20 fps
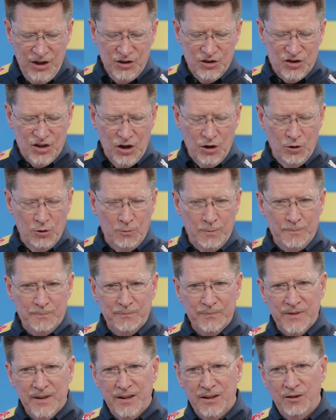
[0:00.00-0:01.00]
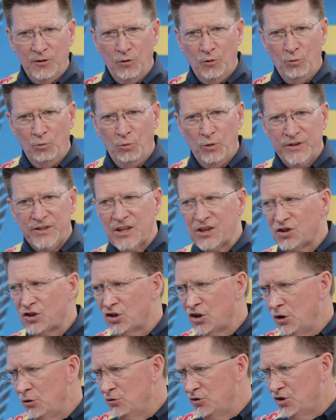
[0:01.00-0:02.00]
So what this
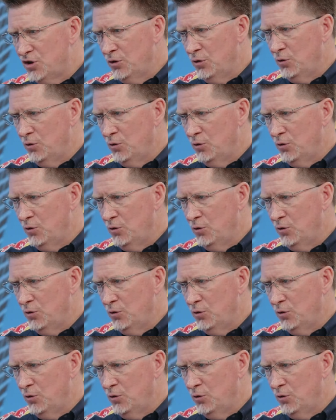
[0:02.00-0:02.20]
shows